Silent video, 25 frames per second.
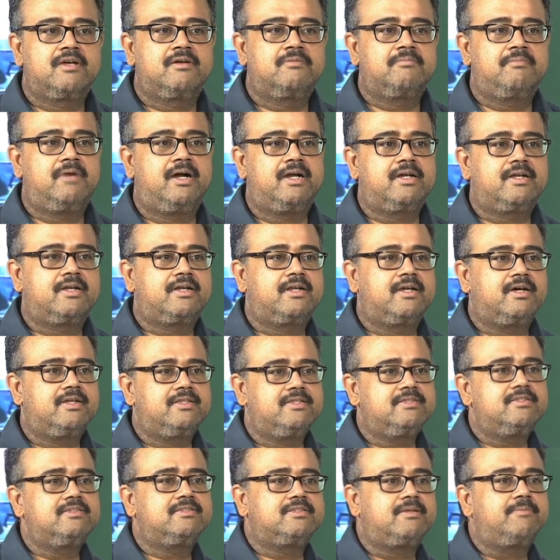but
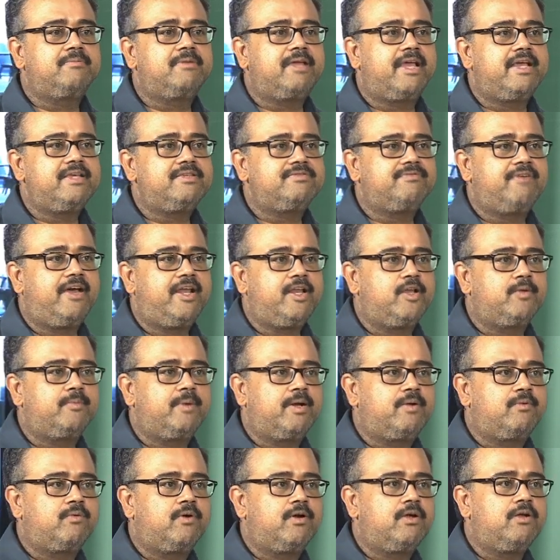this is some case where you
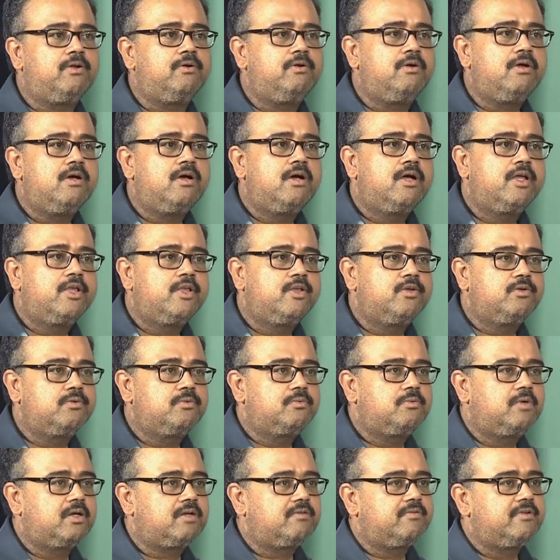might want to
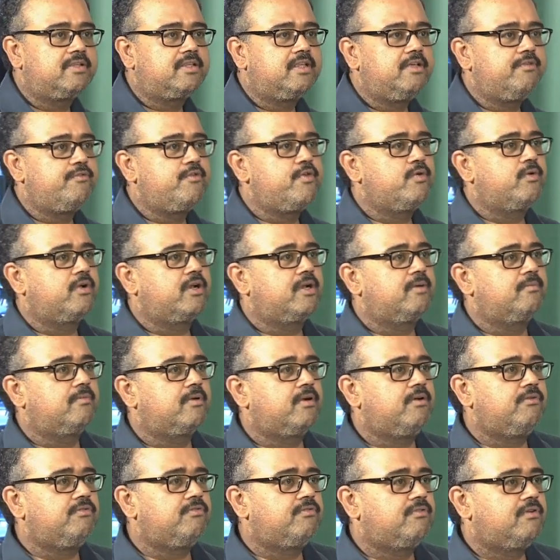work with a fewer number
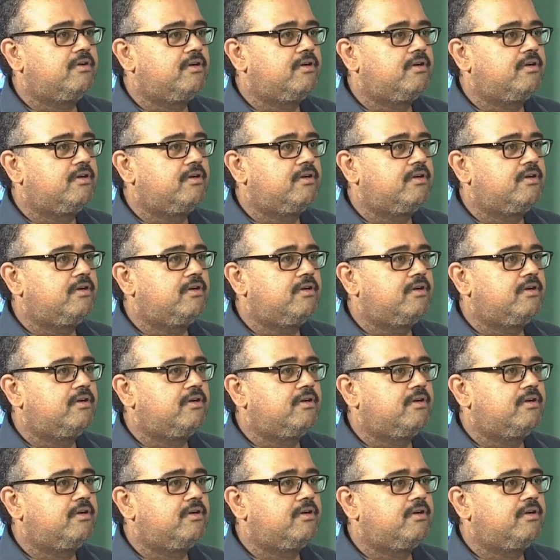of